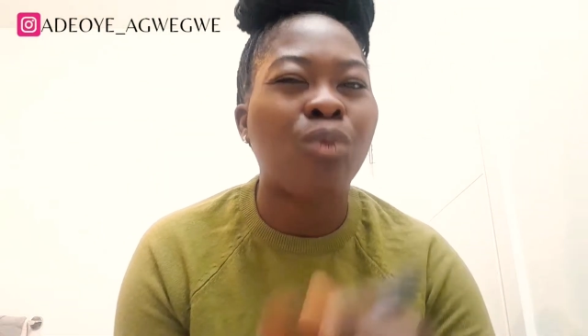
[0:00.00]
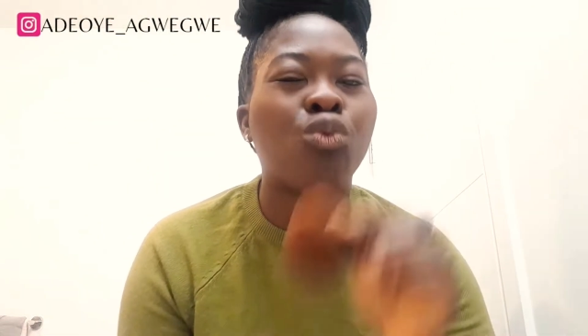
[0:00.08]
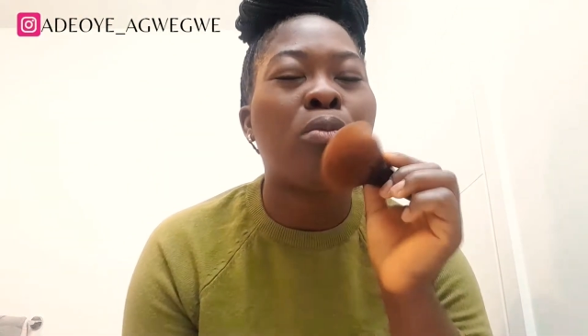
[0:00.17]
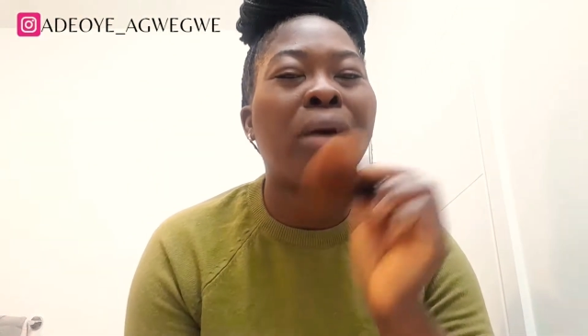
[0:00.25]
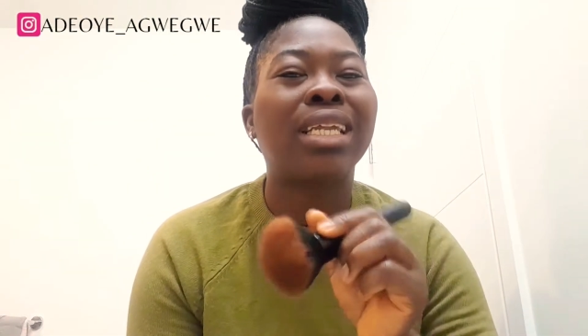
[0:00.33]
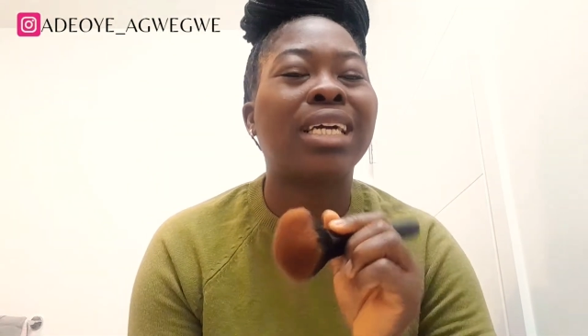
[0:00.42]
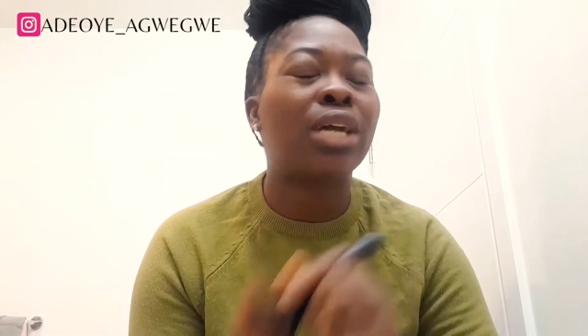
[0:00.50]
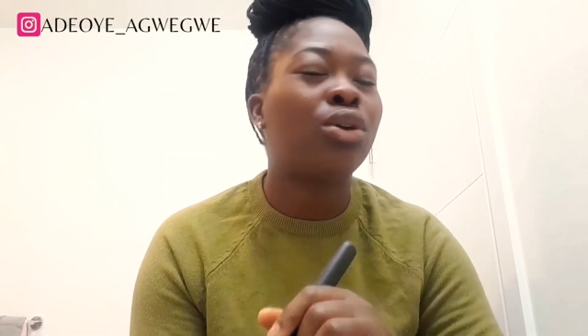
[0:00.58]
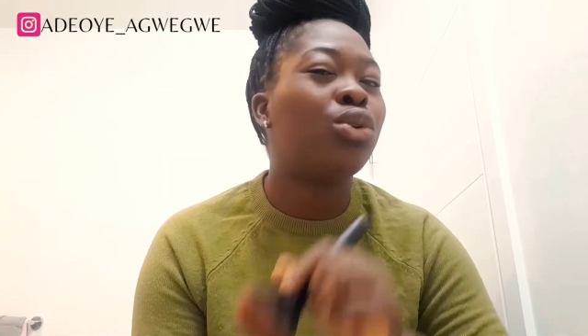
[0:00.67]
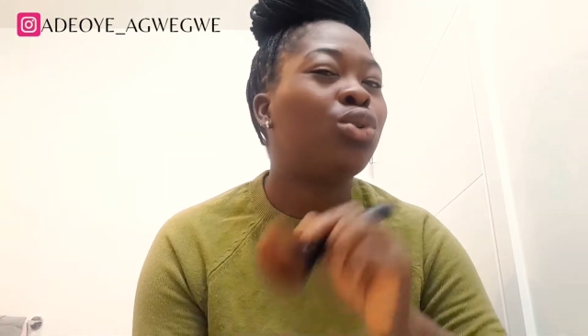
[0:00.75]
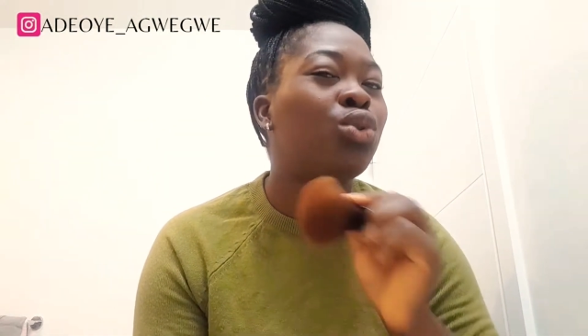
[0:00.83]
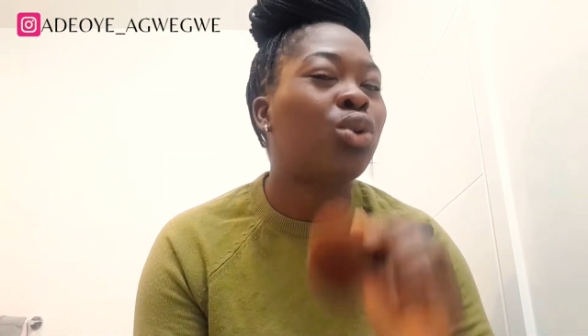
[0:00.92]
A woman
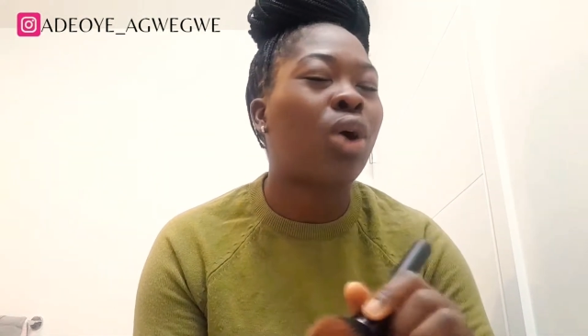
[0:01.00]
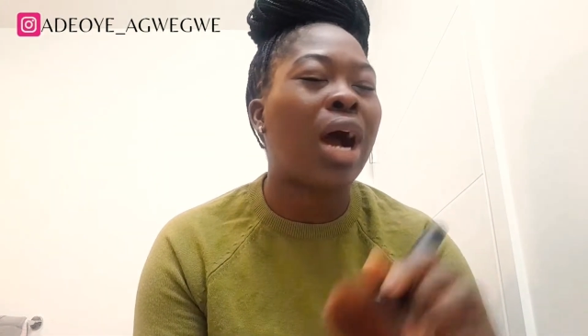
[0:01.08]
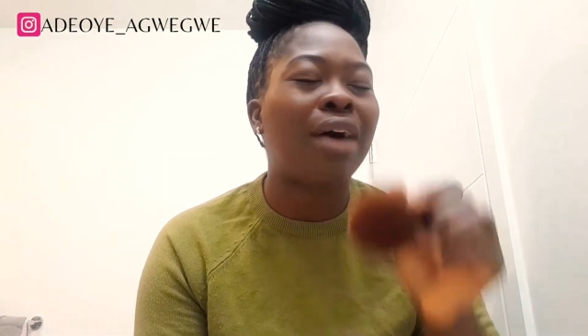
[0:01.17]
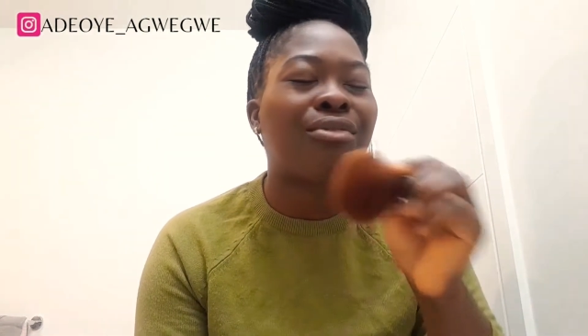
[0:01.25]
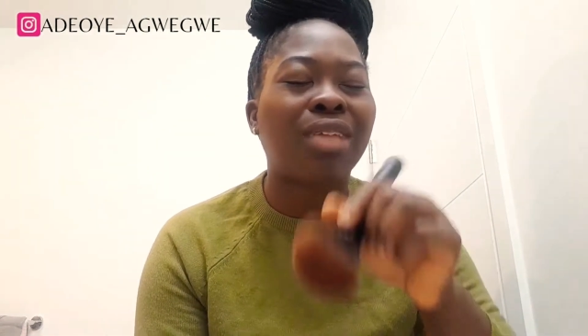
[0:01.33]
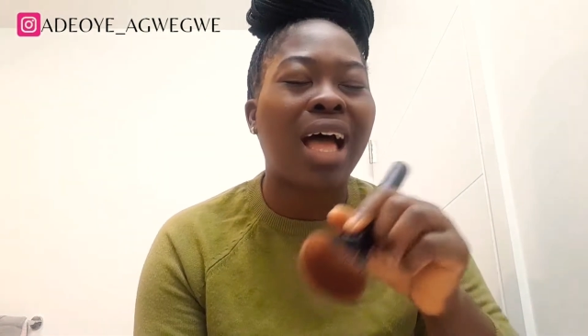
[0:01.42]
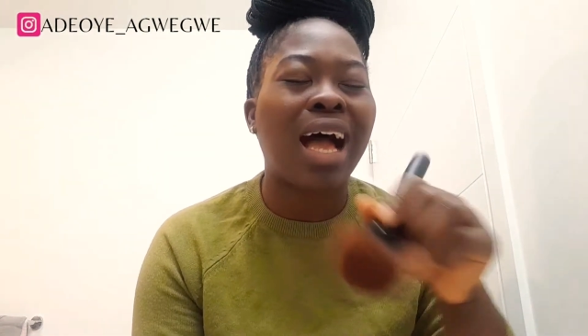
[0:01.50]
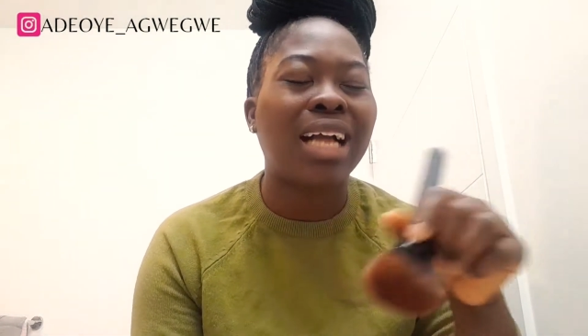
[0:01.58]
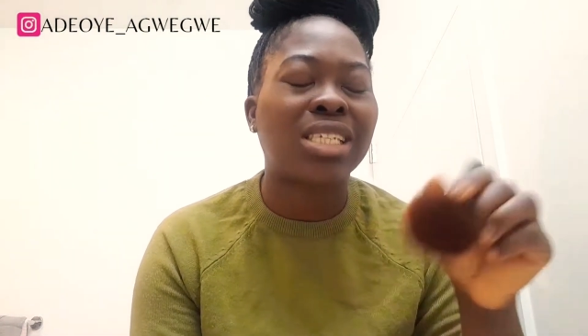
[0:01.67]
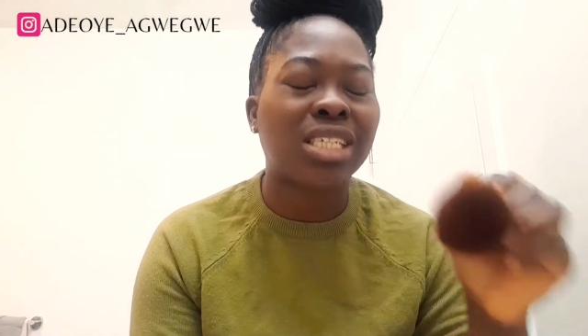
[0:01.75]
cannot look after a